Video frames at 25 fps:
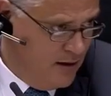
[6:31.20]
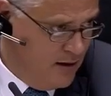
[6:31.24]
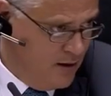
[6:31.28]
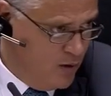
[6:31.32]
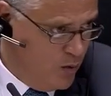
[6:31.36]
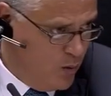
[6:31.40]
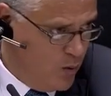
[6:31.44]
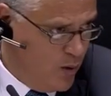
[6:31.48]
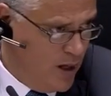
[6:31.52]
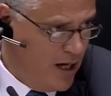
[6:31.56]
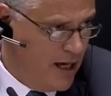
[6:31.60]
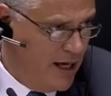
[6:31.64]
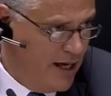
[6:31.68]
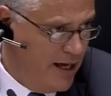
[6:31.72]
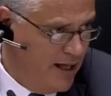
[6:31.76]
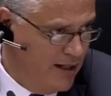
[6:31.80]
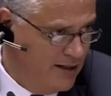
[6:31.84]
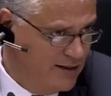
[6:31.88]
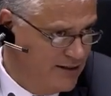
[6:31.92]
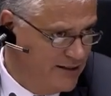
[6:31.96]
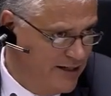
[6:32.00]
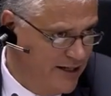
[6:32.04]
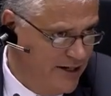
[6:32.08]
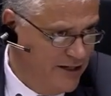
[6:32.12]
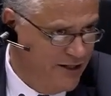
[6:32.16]
While
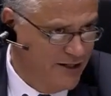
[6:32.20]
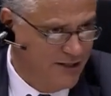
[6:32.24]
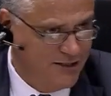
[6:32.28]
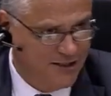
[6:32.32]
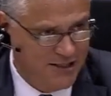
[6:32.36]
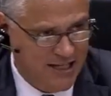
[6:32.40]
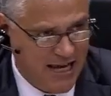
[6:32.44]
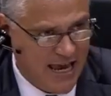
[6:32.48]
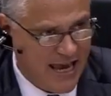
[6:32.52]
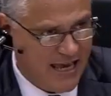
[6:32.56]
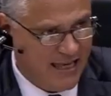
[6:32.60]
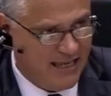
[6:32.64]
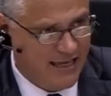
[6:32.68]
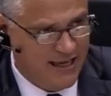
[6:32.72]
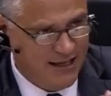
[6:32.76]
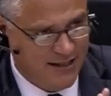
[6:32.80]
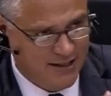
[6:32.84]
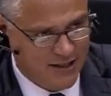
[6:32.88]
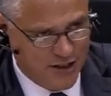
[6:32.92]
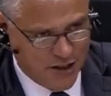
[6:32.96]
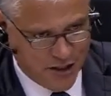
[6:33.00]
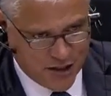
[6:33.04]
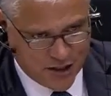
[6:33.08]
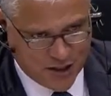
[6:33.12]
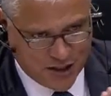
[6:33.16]
they're taking
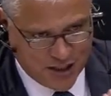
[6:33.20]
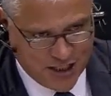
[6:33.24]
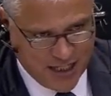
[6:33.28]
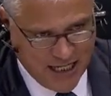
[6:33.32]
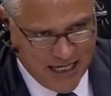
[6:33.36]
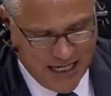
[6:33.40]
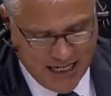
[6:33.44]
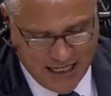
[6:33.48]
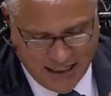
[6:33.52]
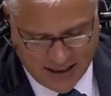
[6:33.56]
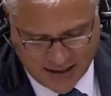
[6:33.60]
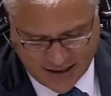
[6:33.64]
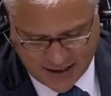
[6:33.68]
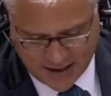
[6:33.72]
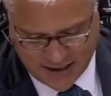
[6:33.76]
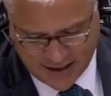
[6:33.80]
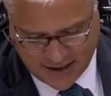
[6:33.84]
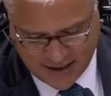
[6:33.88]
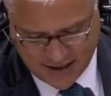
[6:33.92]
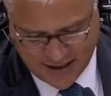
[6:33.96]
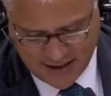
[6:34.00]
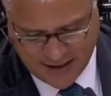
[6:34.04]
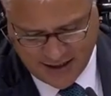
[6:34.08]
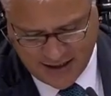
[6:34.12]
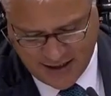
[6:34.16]
their
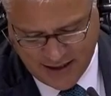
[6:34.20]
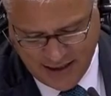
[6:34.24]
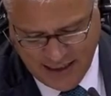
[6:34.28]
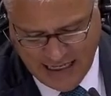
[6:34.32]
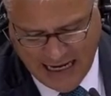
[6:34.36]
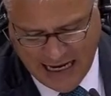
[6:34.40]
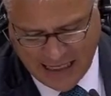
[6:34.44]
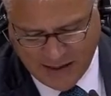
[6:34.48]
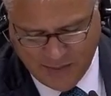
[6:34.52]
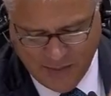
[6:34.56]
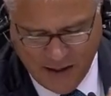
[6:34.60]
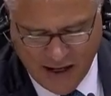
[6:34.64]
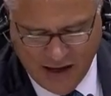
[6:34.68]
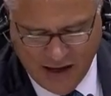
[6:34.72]
seats, let me